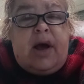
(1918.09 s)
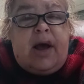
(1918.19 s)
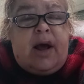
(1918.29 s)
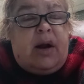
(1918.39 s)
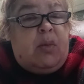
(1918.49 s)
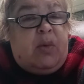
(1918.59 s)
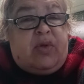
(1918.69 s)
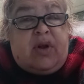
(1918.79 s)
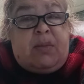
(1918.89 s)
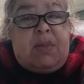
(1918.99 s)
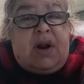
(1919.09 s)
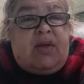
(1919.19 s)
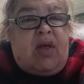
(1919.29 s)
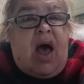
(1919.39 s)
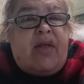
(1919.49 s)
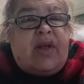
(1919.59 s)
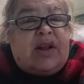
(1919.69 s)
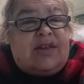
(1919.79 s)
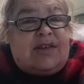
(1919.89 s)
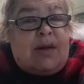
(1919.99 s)
And with admitting that,
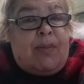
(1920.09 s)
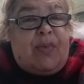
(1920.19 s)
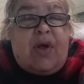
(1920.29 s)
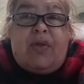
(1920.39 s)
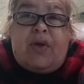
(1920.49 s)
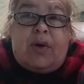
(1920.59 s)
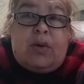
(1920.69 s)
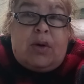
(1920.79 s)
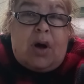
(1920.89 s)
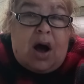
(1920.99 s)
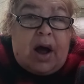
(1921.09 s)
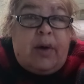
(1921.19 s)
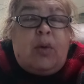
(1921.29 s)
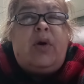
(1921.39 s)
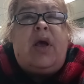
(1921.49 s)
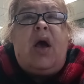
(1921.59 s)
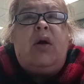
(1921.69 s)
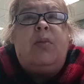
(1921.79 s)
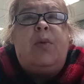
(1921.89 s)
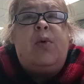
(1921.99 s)
that's something that I hold
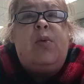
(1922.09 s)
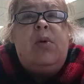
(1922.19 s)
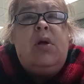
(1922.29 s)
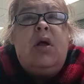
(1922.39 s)
accountable.